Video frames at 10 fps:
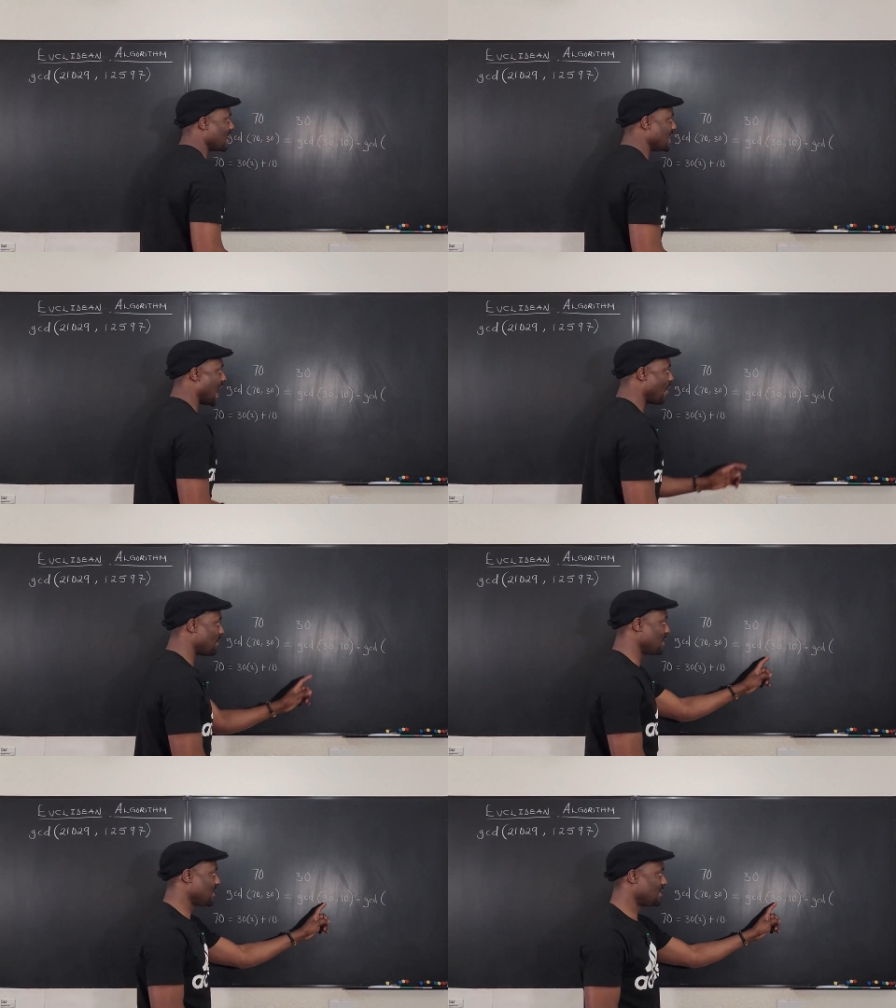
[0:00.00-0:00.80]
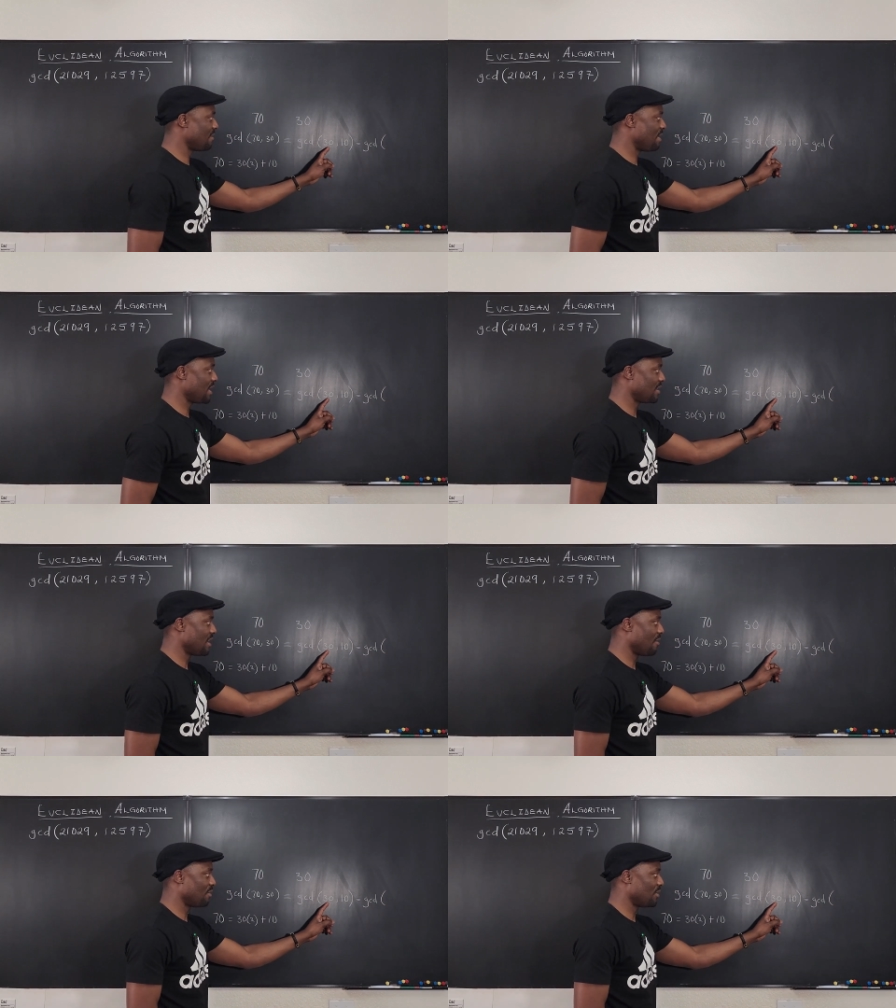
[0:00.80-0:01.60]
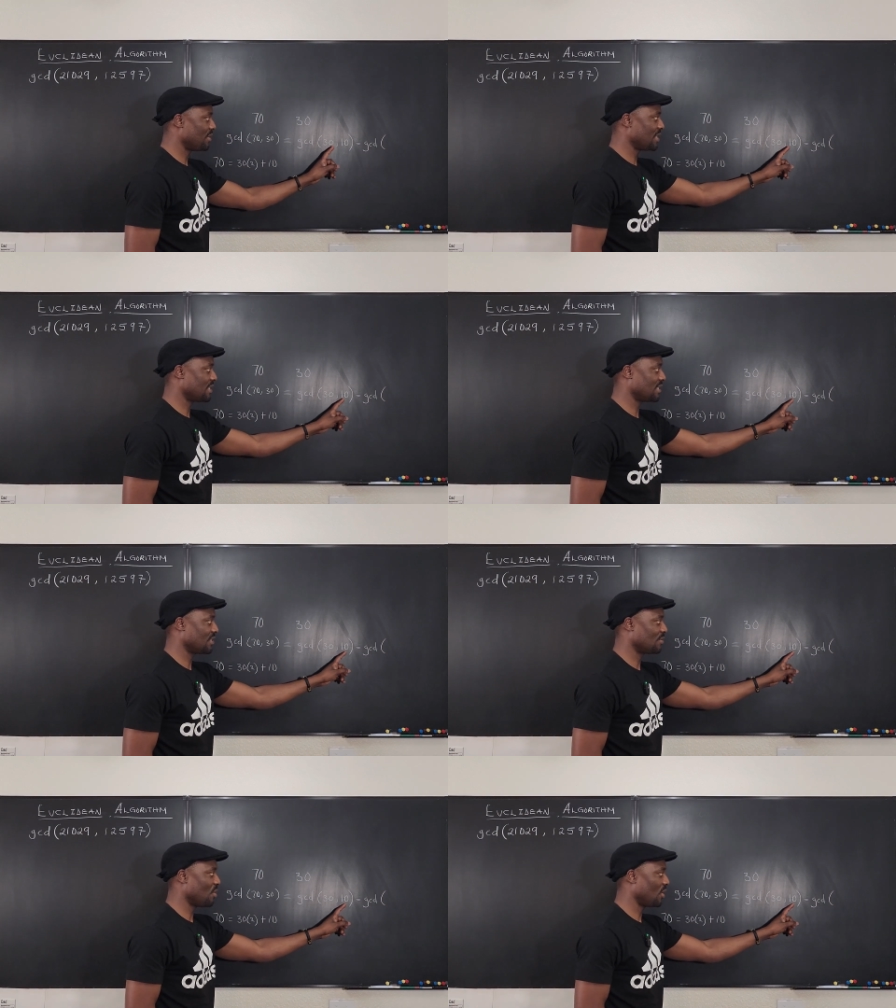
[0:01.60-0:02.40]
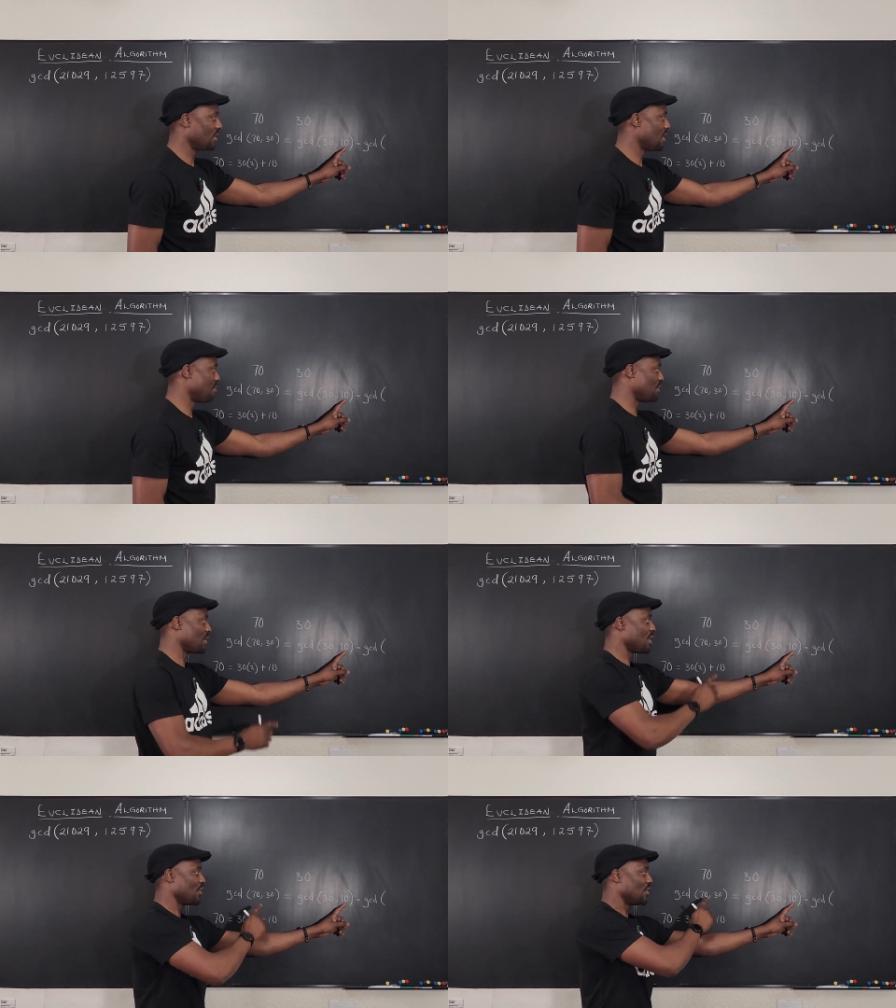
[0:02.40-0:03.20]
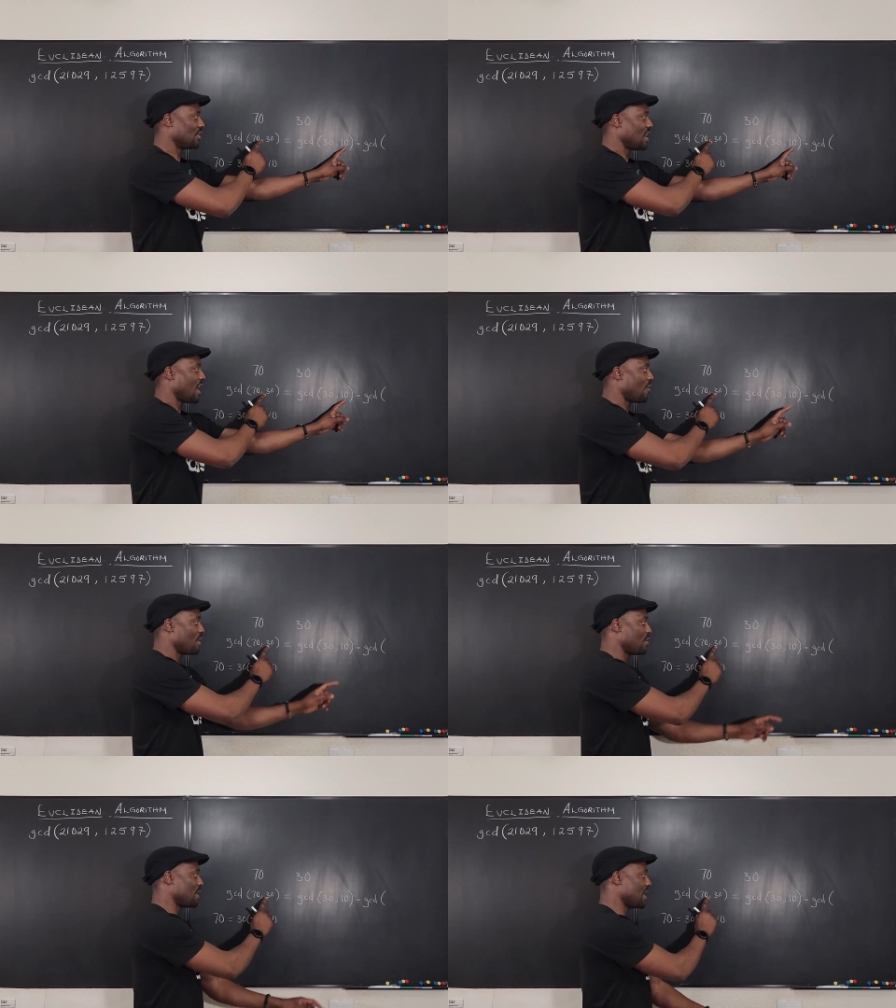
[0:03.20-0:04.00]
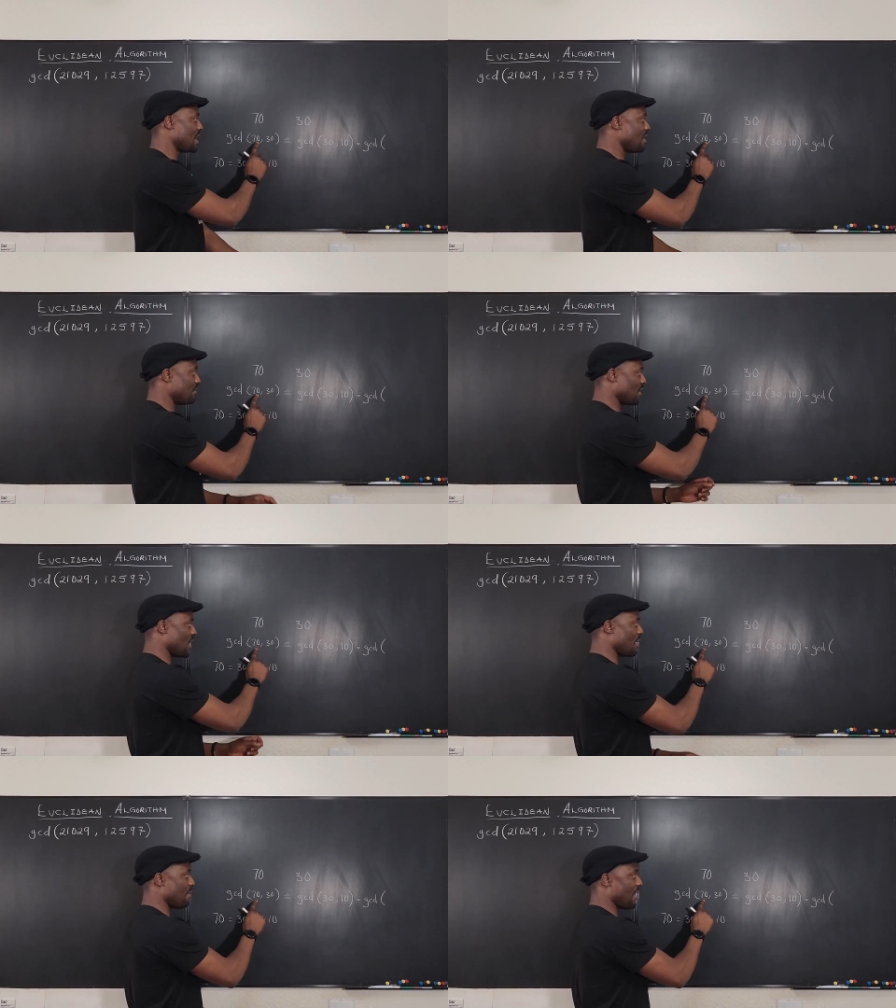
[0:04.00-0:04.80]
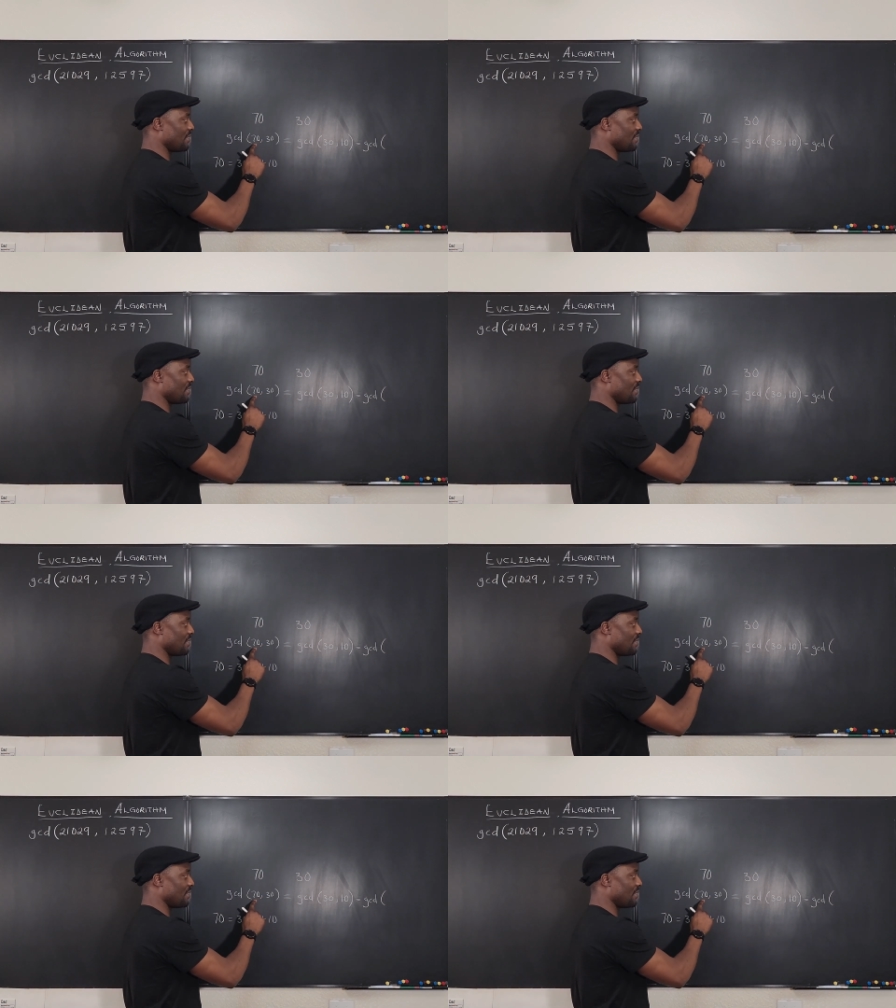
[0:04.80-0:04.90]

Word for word: now, this is the bigger number, this is the smaller number. You see how where we forgot about the